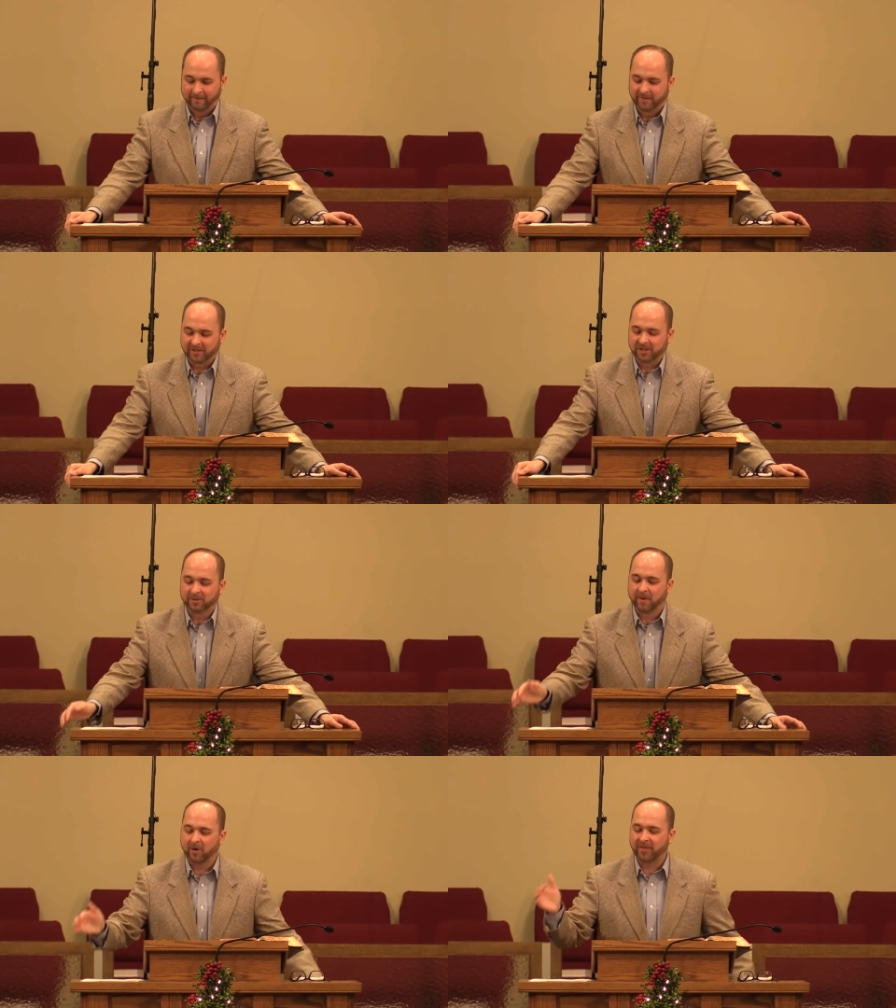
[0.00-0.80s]
This
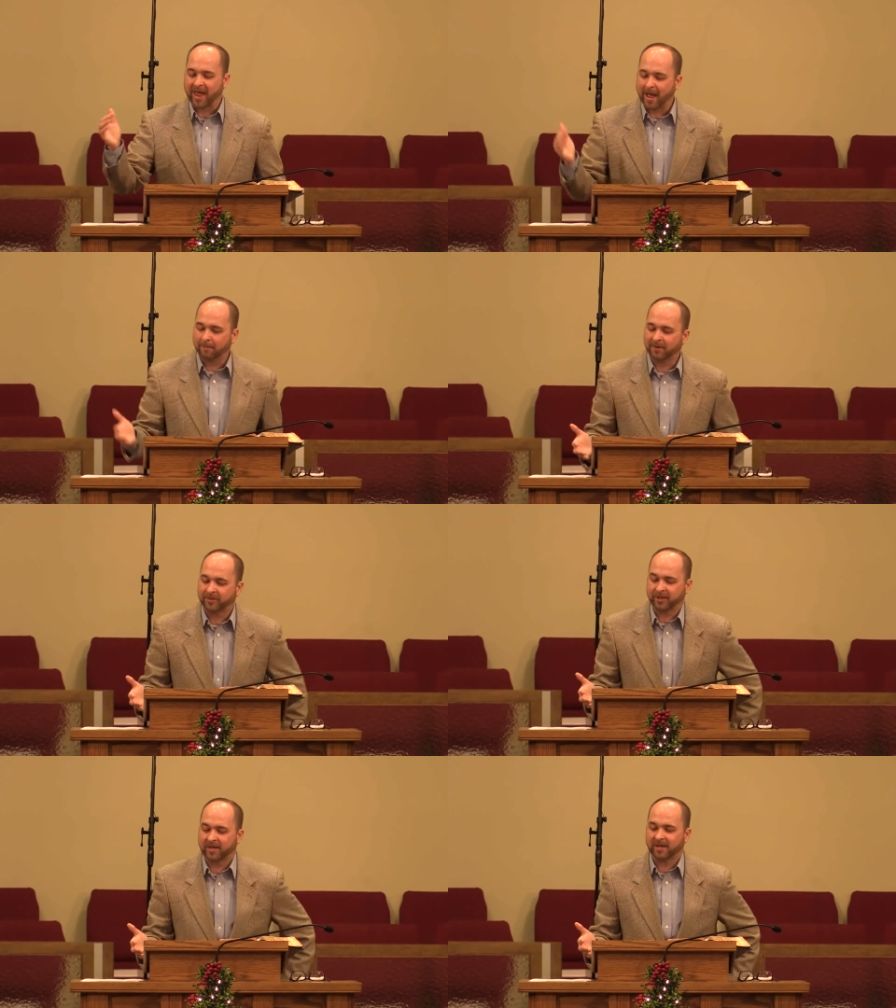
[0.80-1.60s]
is both
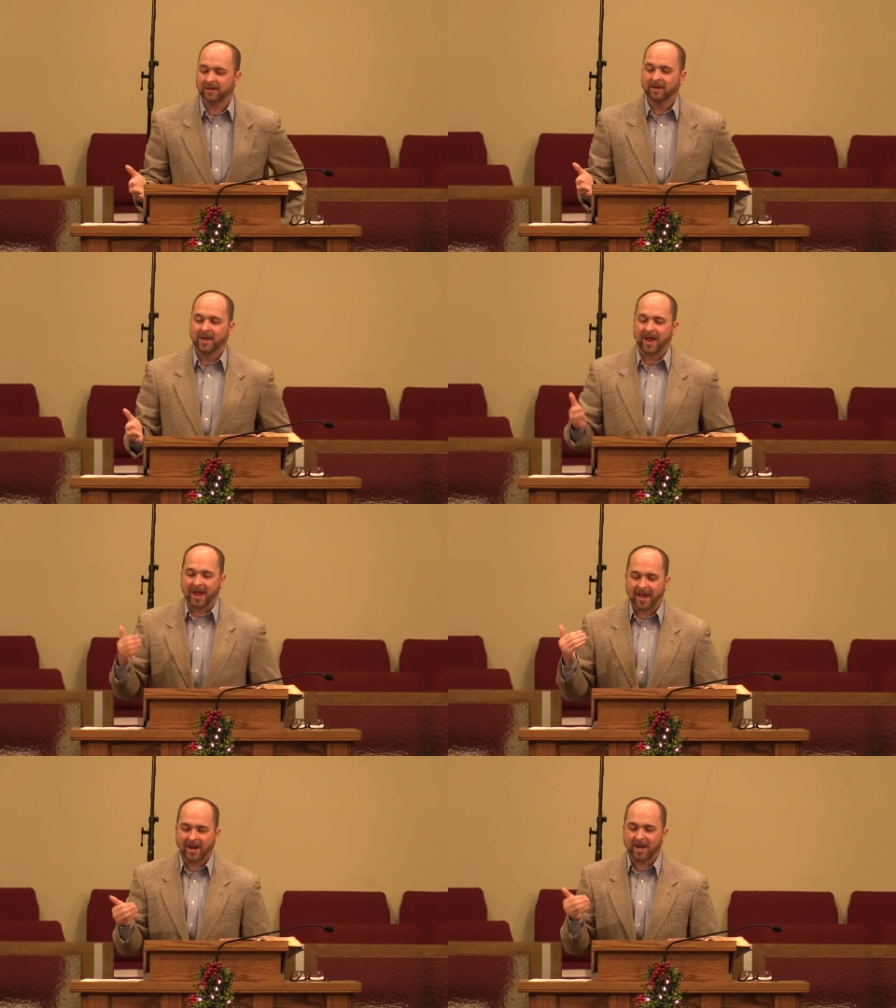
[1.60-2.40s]
empathy
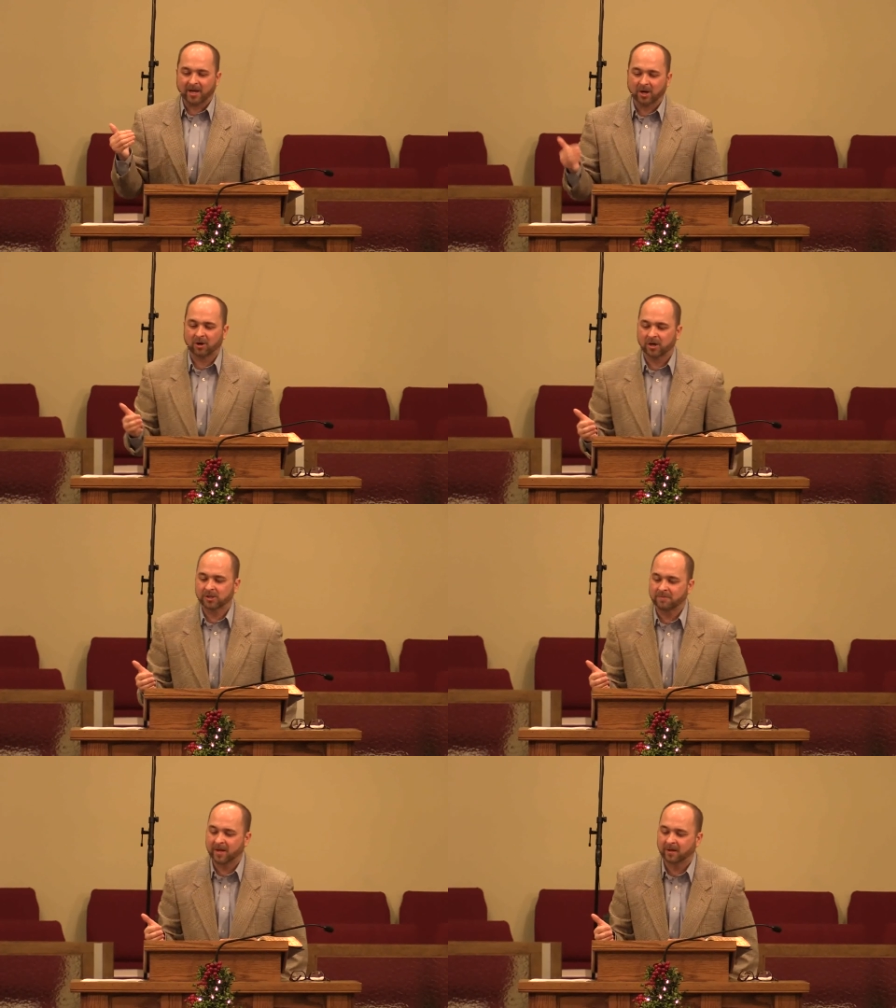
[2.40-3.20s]
and
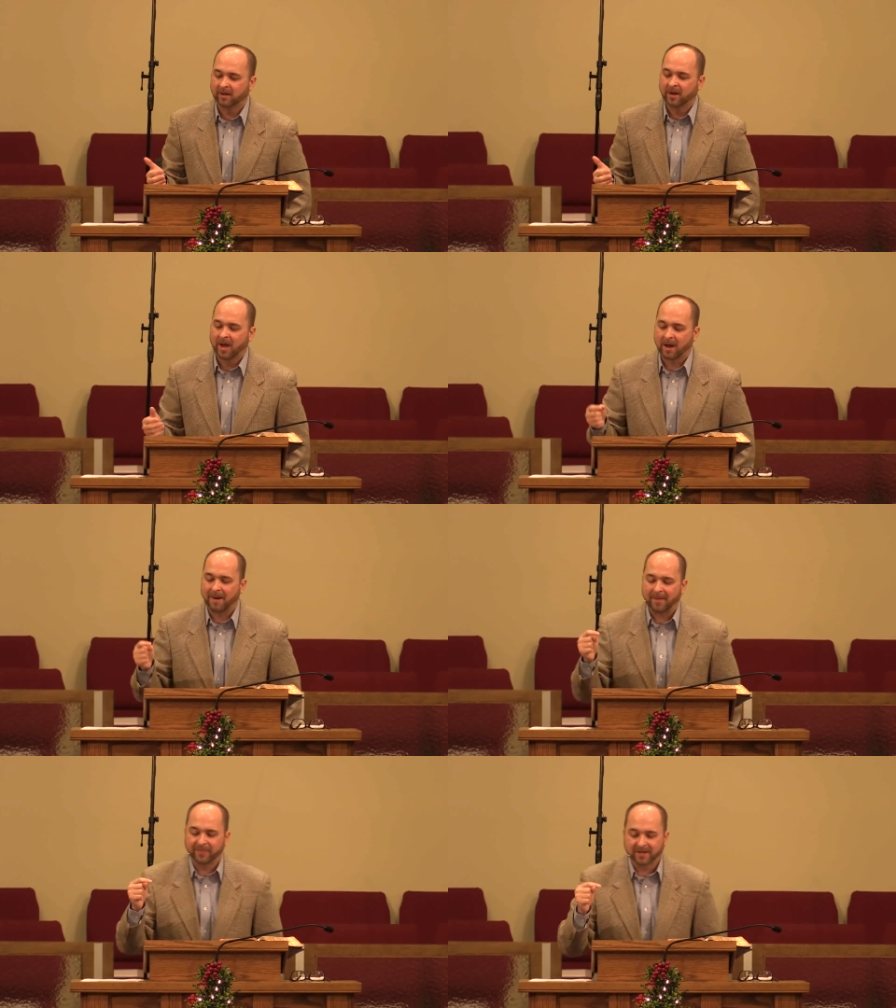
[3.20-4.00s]
encouragement
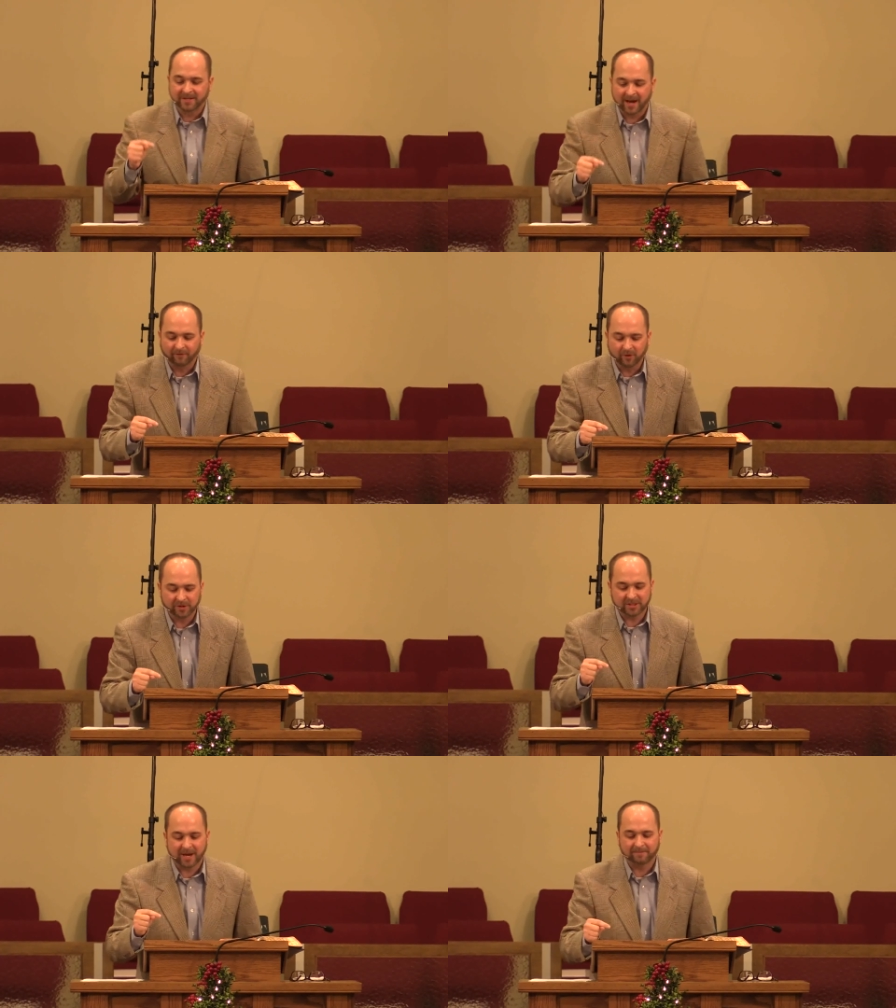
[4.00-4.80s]
about the
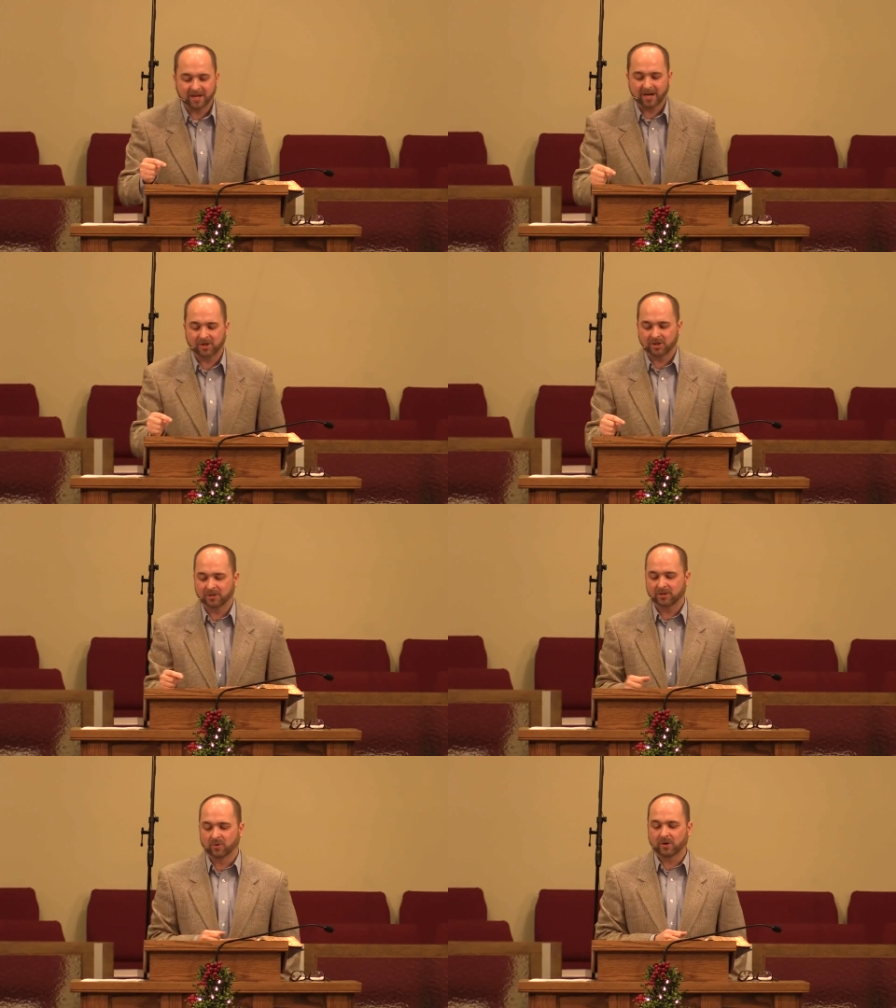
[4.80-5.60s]
devil's
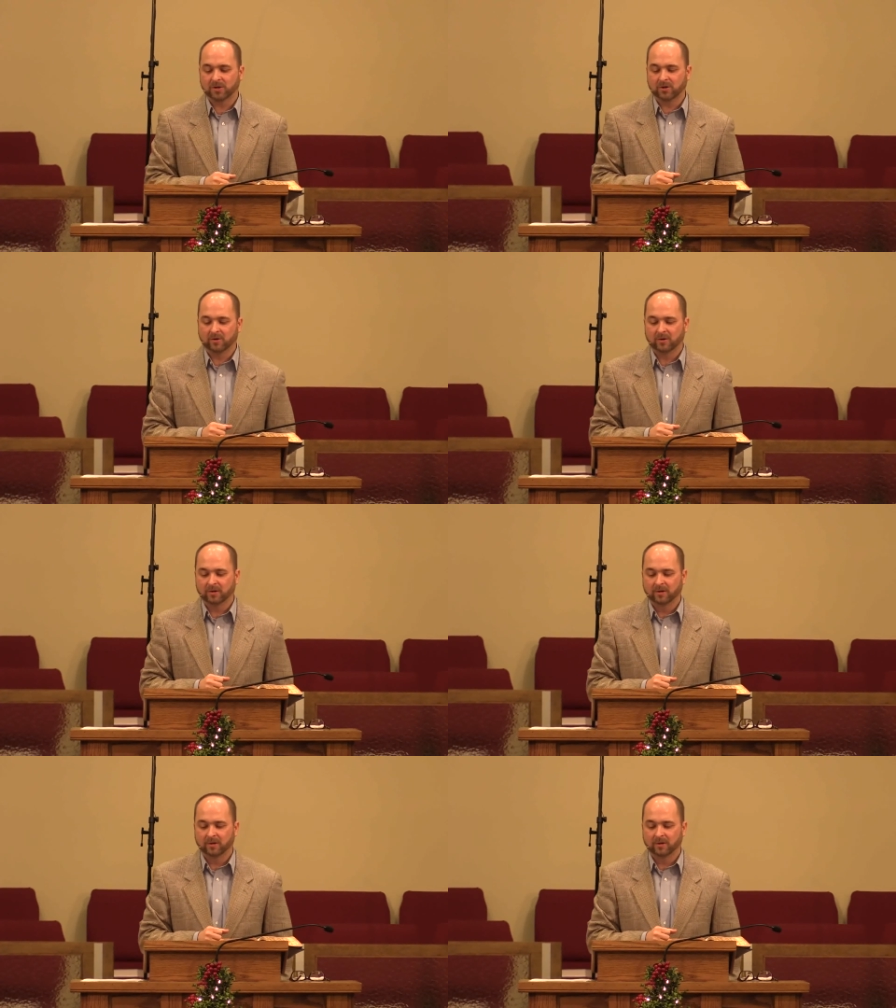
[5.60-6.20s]
temptations toward you.